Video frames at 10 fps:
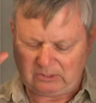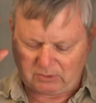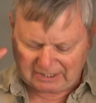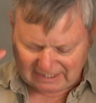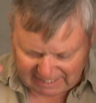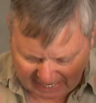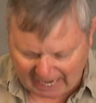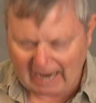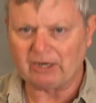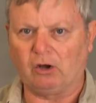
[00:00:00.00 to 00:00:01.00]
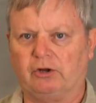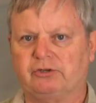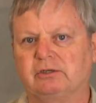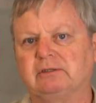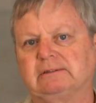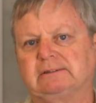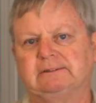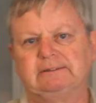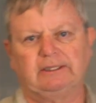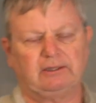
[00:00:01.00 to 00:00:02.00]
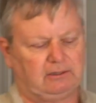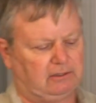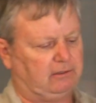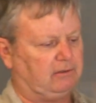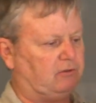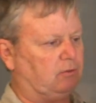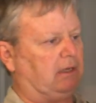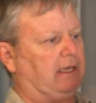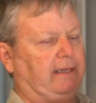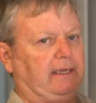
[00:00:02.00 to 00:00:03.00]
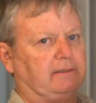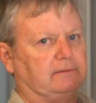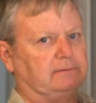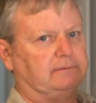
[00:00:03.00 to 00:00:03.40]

You cannot do it like that.